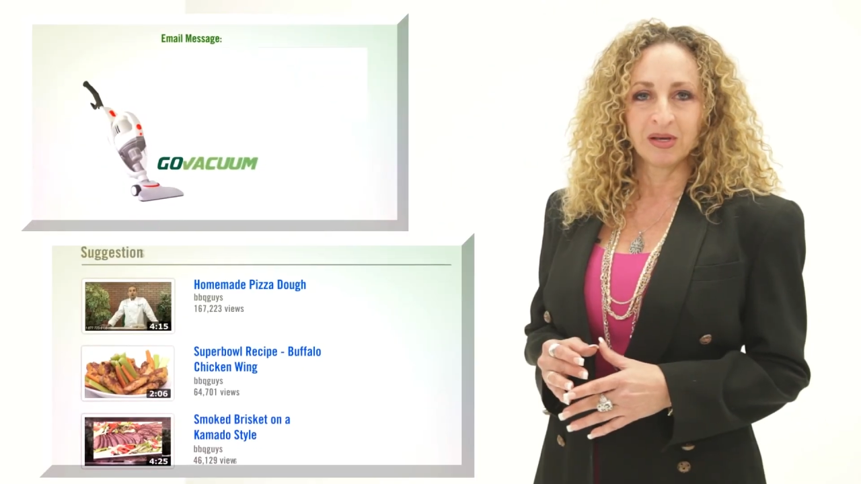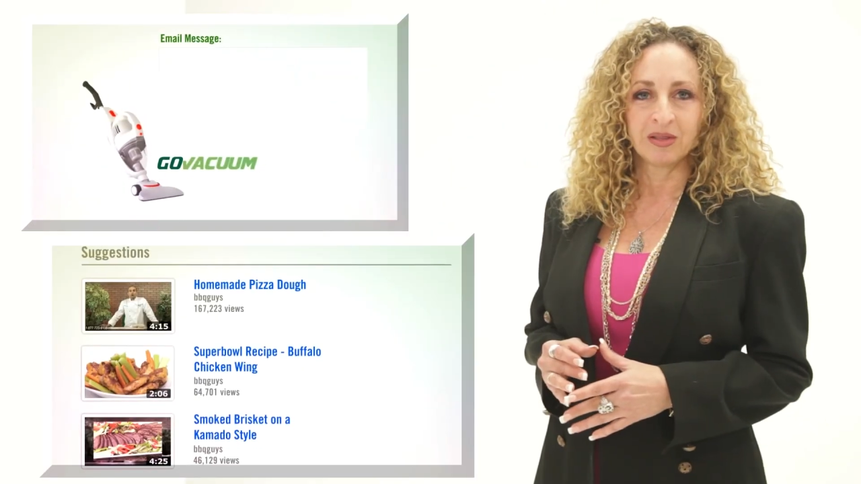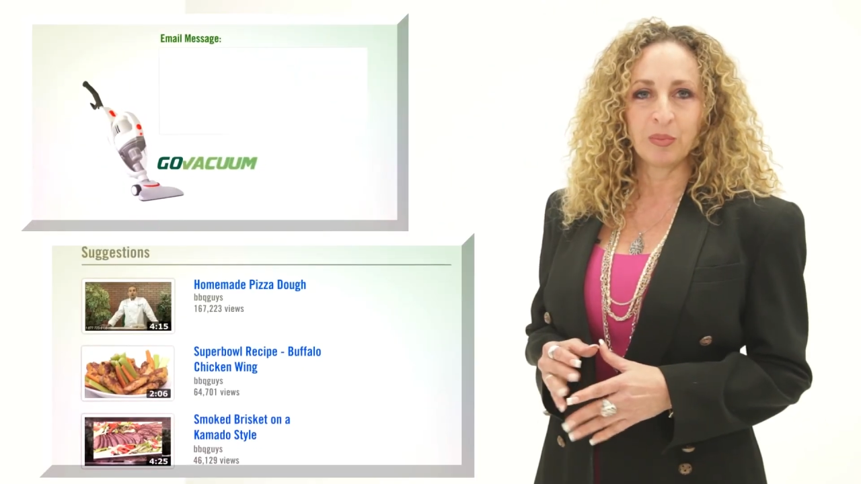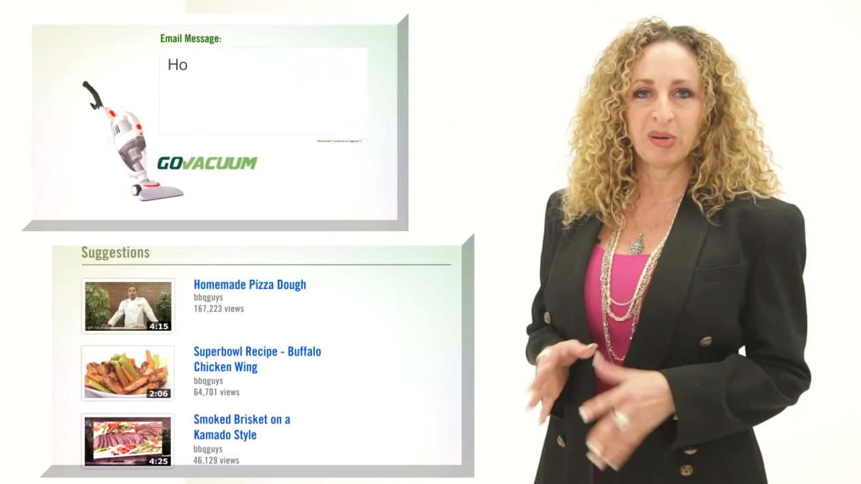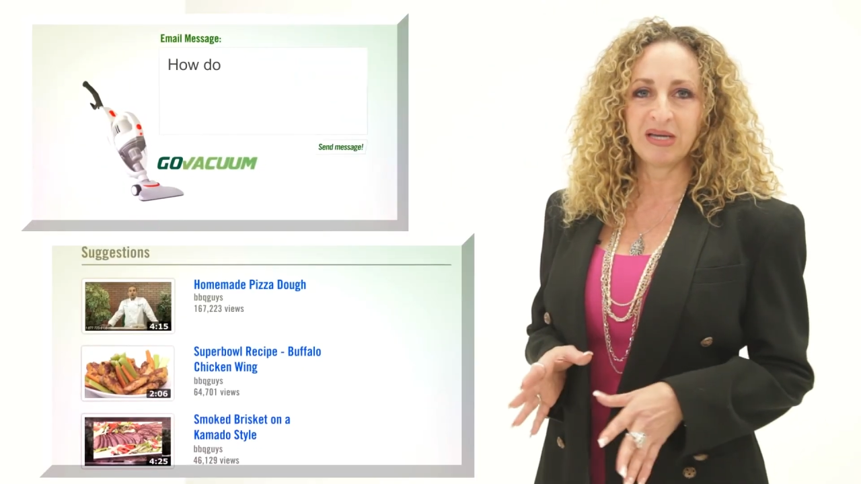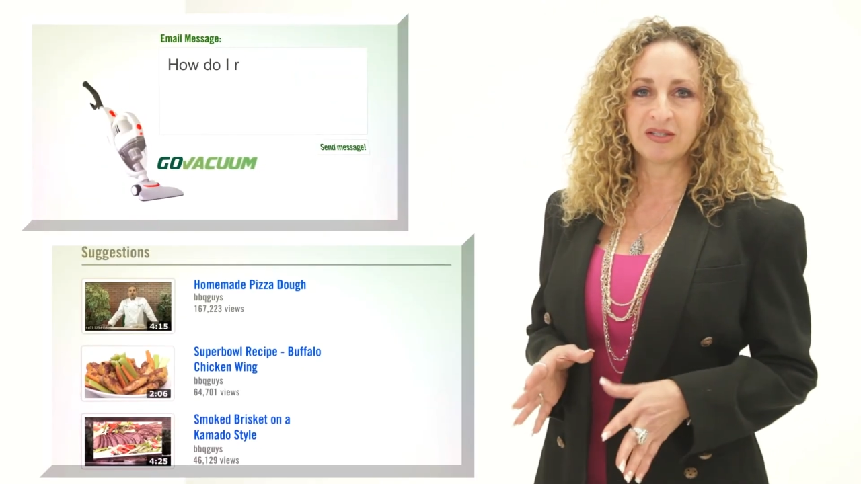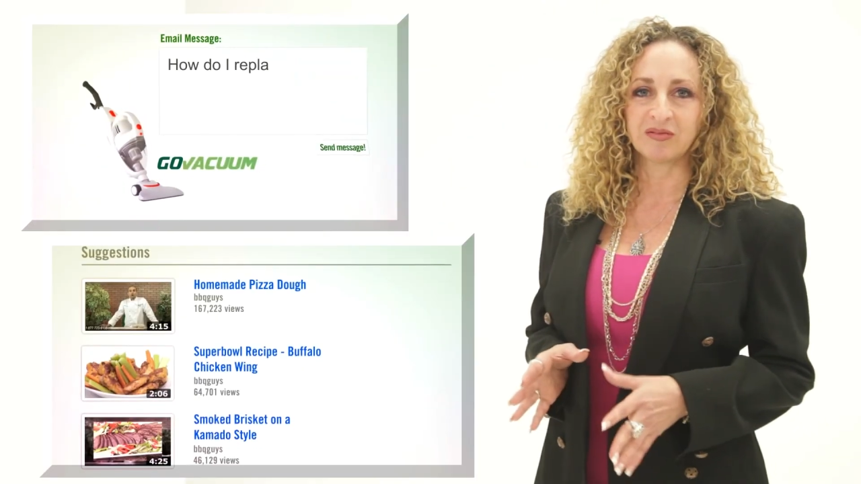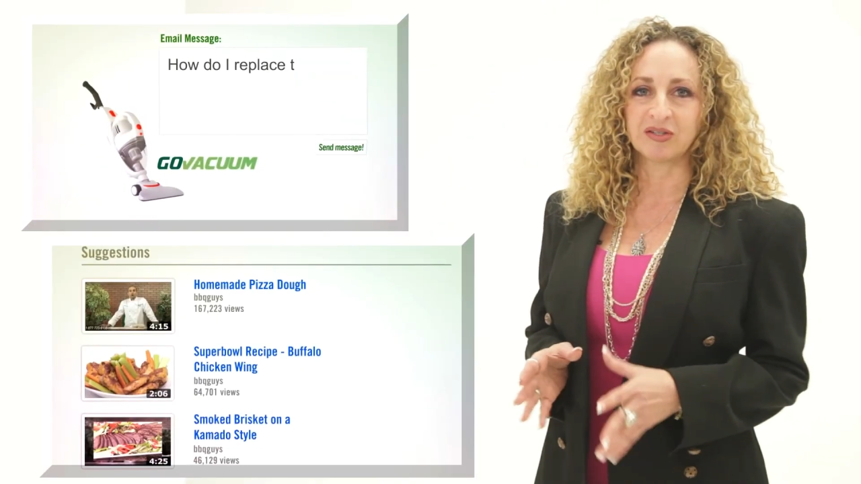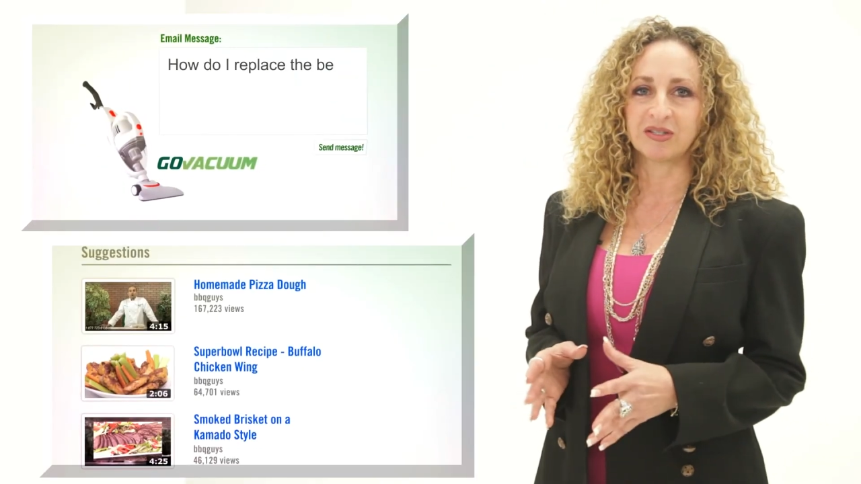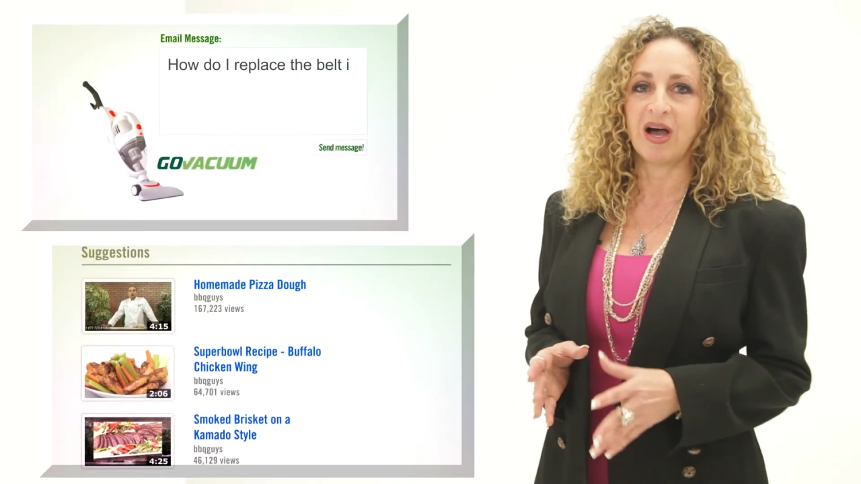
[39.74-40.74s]
The pace
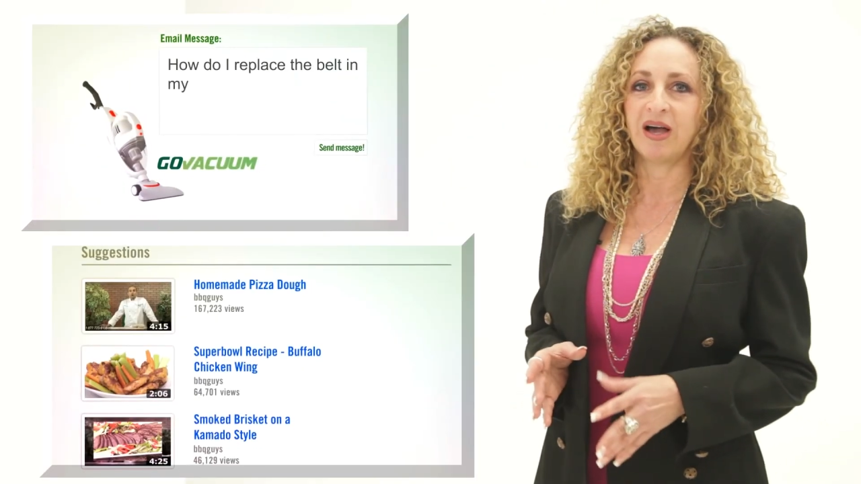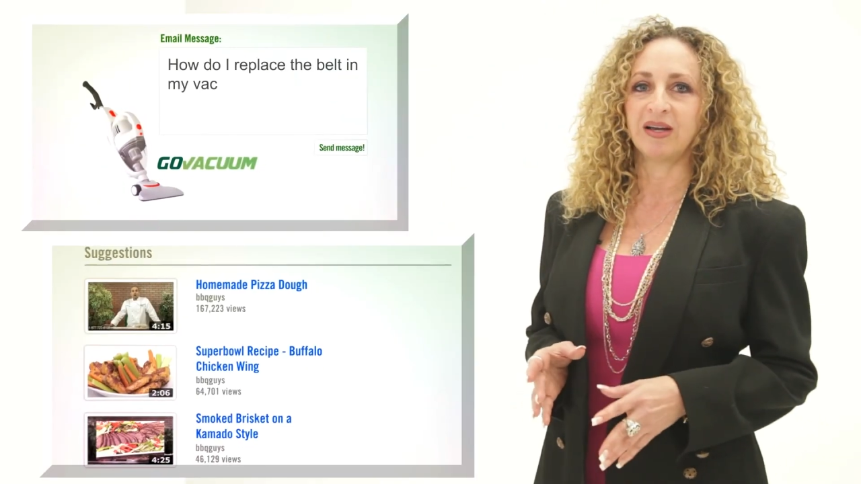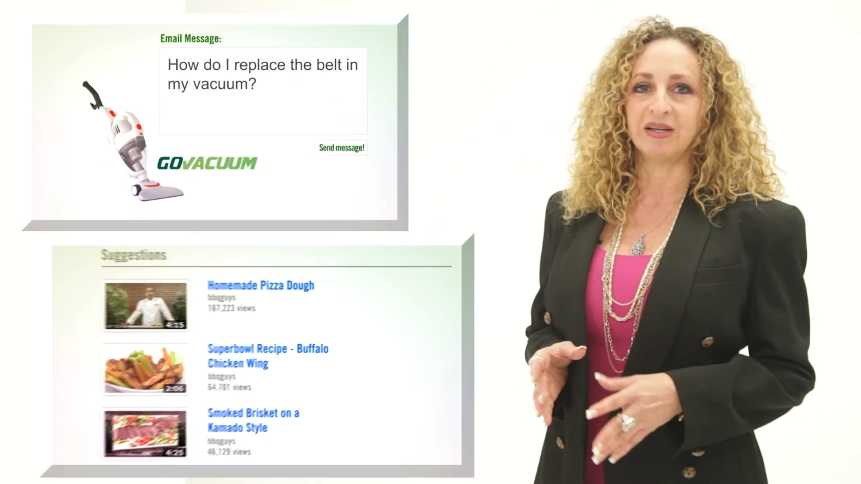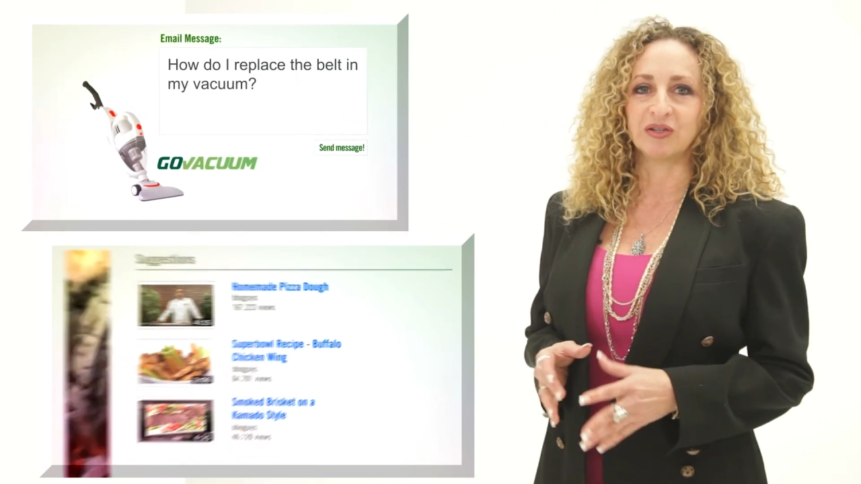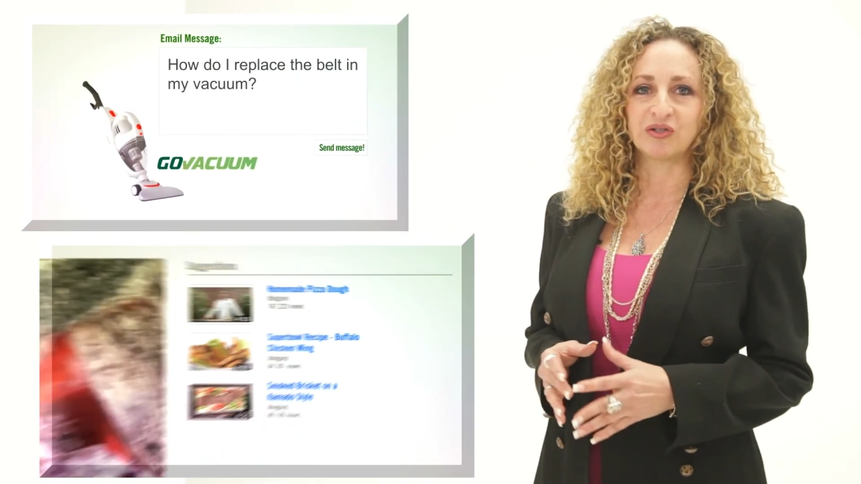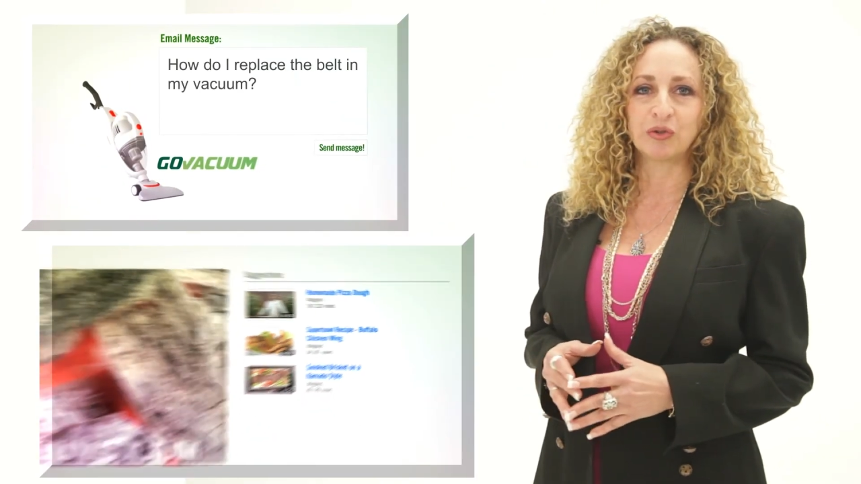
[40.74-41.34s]
of society is